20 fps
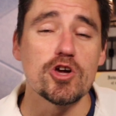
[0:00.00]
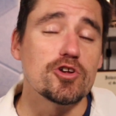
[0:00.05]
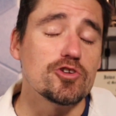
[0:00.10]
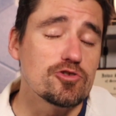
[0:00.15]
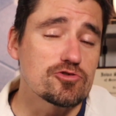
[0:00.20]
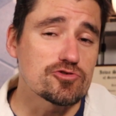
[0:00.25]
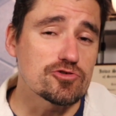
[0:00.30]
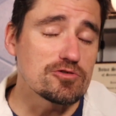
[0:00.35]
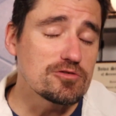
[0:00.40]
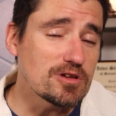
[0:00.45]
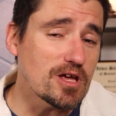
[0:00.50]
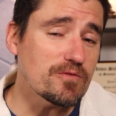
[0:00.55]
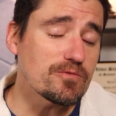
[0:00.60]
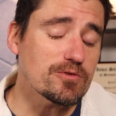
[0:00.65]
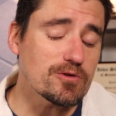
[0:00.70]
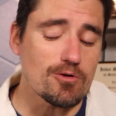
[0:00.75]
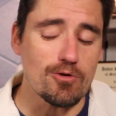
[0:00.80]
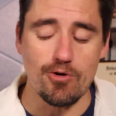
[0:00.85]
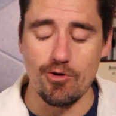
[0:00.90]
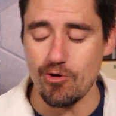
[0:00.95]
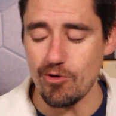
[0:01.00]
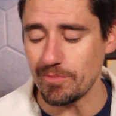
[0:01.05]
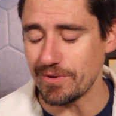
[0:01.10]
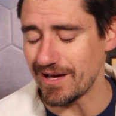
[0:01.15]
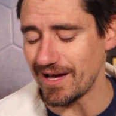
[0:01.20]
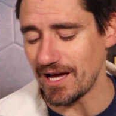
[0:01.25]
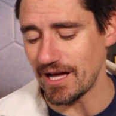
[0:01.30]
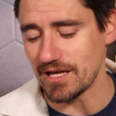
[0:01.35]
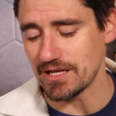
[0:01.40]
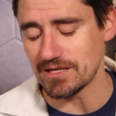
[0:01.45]
You should never go home,
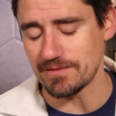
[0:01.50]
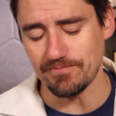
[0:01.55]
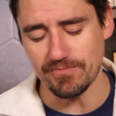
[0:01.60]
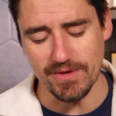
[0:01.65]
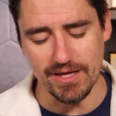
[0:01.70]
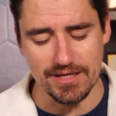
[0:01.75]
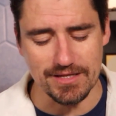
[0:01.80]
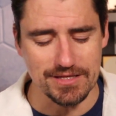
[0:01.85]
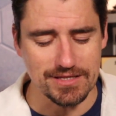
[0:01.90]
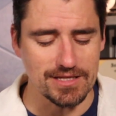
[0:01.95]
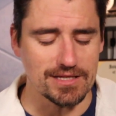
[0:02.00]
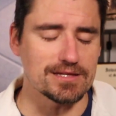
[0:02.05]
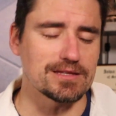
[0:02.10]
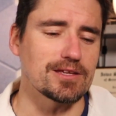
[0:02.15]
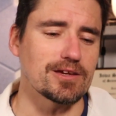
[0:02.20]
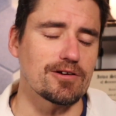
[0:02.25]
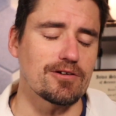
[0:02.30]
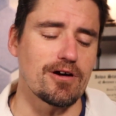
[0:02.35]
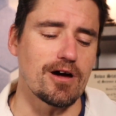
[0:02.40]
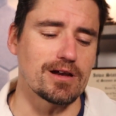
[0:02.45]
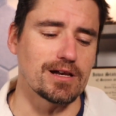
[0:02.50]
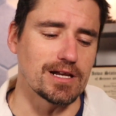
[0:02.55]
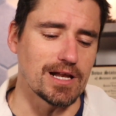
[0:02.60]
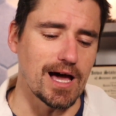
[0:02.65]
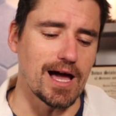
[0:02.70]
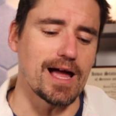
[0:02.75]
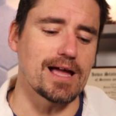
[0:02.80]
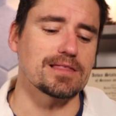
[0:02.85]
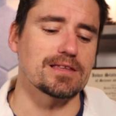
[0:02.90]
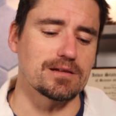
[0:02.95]
guys, and sit there on an
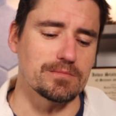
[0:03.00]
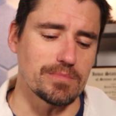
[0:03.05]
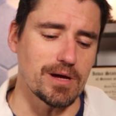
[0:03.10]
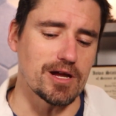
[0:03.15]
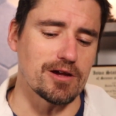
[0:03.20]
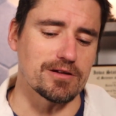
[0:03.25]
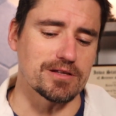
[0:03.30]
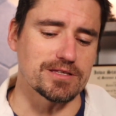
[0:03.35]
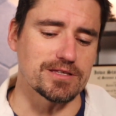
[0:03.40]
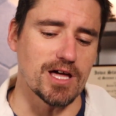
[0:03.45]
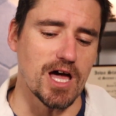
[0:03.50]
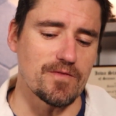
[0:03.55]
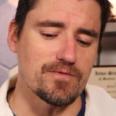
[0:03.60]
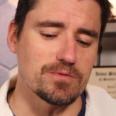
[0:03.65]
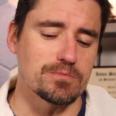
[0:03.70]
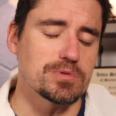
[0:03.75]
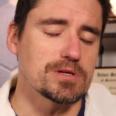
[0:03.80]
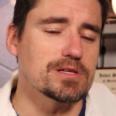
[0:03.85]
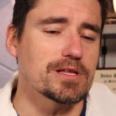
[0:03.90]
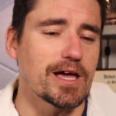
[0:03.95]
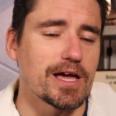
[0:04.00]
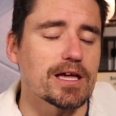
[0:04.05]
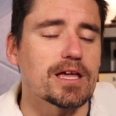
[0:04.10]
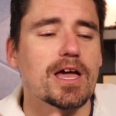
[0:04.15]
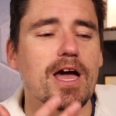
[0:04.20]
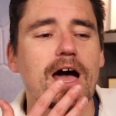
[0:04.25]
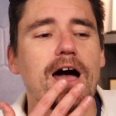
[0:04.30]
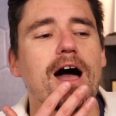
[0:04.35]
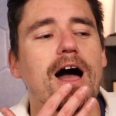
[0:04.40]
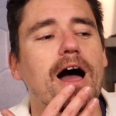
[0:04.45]
island by yourself and be like,
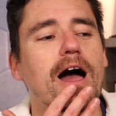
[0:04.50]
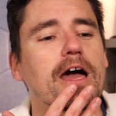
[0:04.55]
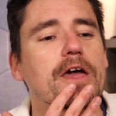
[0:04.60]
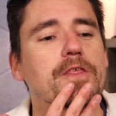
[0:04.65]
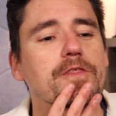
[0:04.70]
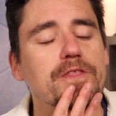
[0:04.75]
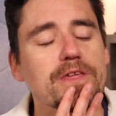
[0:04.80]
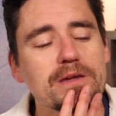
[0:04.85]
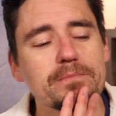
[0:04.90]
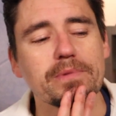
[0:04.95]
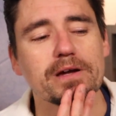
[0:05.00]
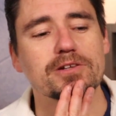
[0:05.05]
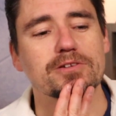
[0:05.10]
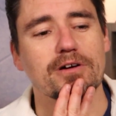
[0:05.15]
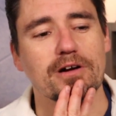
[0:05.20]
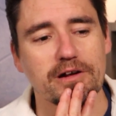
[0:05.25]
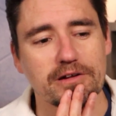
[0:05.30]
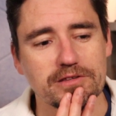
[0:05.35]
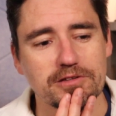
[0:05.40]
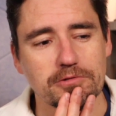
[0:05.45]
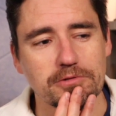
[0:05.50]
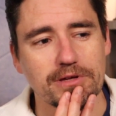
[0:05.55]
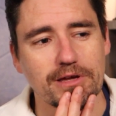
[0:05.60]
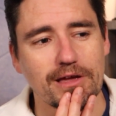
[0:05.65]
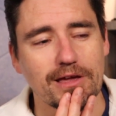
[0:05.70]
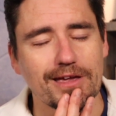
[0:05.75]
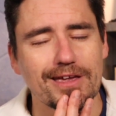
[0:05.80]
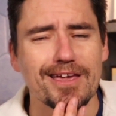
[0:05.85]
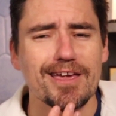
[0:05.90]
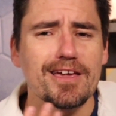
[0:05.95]
I think my dog's
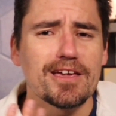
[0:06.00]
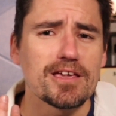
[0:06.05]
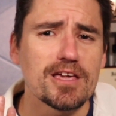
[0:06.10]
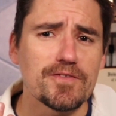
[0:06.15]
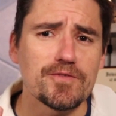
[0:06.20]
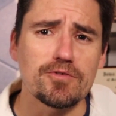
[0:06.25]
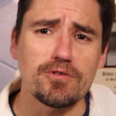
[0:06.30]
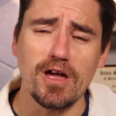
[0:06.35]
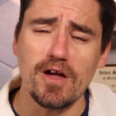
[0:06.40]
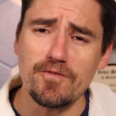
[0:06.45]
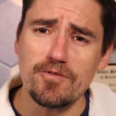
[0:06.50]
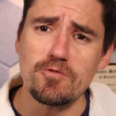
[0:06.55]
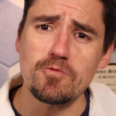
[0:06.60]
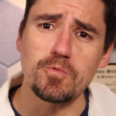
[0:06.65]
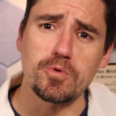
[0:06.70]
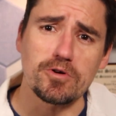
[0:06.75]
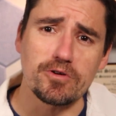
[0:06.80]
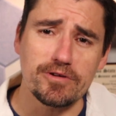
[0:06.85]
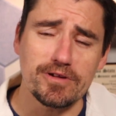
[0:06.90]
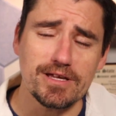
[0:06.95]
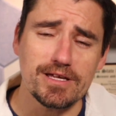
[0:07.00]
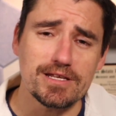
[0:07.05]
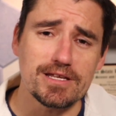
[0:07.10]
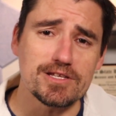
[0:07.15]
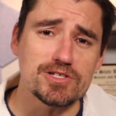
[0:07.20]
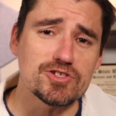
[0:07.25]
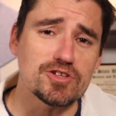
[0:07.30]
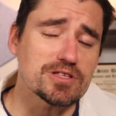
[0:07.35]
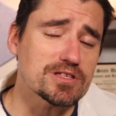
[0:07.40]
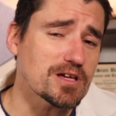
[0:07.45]
okay. If you're ever
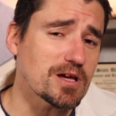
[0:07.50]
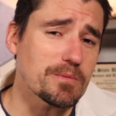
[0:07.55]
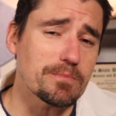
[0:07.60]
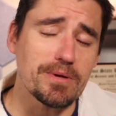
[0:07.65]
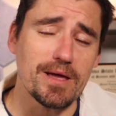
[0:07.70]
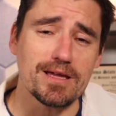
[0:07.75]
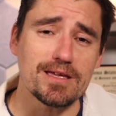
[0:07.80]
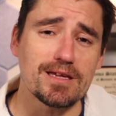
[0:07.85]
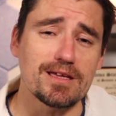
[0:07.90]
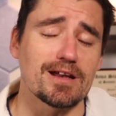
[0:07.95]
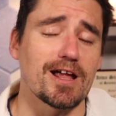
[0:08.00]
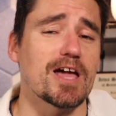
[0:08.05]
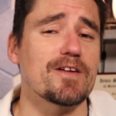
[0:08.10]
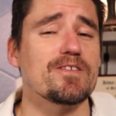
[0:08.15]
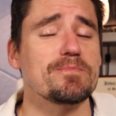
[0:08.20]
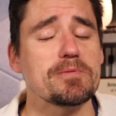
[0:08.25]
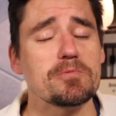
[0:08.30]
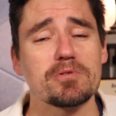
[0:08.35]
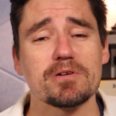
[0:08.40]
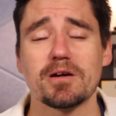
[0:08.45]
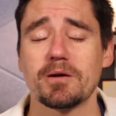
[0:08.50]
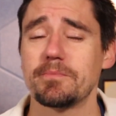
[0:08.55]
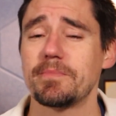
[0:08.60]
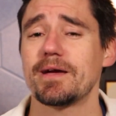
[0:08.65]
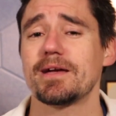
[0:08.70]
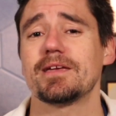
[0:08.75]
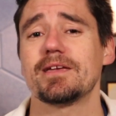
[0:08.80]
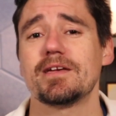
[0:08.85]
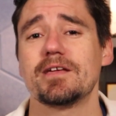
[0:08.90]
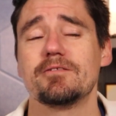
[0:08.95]
worried, just come back in. I've had people come
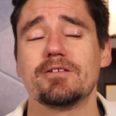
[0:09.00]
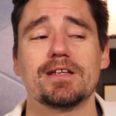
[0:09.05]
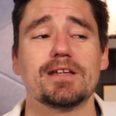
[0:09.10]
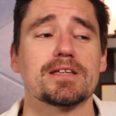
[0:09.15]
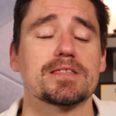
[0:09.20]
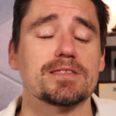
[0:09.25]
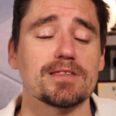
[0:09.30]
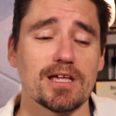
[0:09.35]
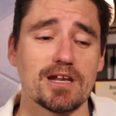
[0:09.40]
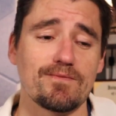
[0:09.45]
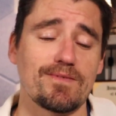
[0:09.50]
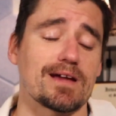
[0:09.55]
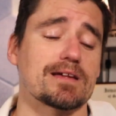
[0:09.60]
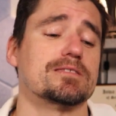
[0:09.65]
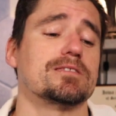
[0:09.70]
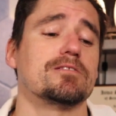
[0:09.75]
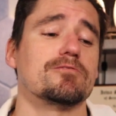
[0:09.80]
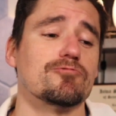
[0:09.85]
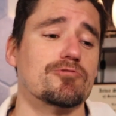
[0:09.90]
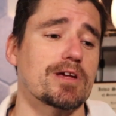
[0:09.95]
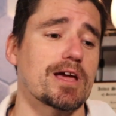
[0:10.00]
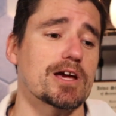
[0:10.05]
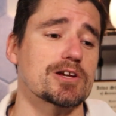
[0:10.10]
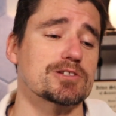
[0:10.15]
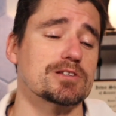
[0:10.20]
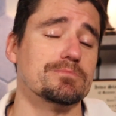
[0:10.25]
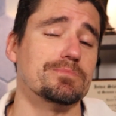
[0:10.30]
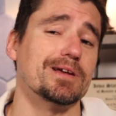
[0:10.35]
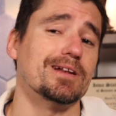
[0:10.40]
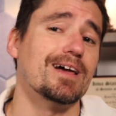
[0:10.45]
back in and it's not a vaccine
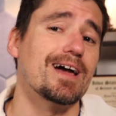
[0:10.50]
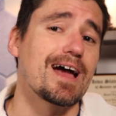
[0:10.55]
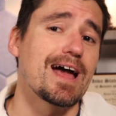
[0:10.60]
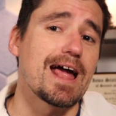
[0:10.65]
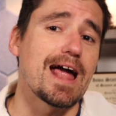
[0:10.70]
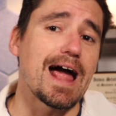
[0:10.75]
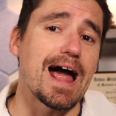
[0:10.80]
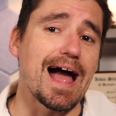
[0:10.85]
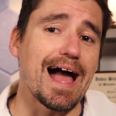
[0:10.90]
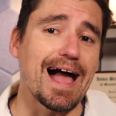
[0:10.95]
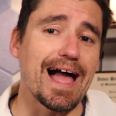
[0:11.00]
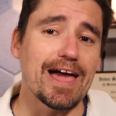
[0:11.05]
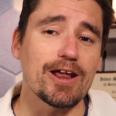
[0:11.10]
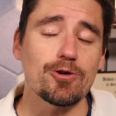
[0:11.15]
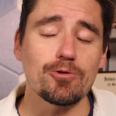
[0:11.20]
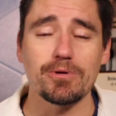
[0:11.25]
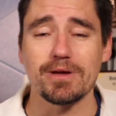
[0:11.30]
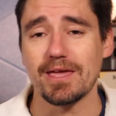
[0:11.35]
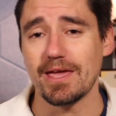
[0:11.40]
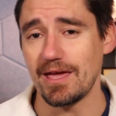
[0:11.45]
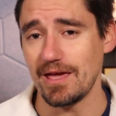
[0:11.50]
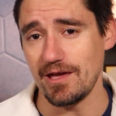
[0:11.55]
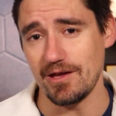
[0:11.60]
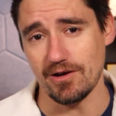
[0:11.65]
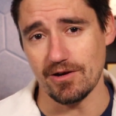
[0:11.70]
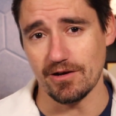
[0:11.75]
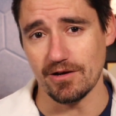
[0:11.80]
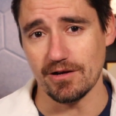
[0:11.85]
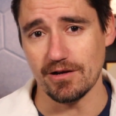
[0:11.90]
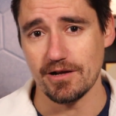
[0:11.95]
reaction, but I don't
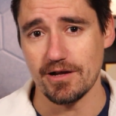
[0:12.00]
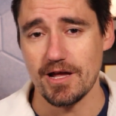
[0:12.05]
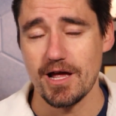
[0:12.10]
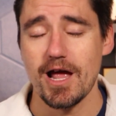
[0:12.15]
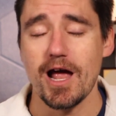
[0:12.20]
care.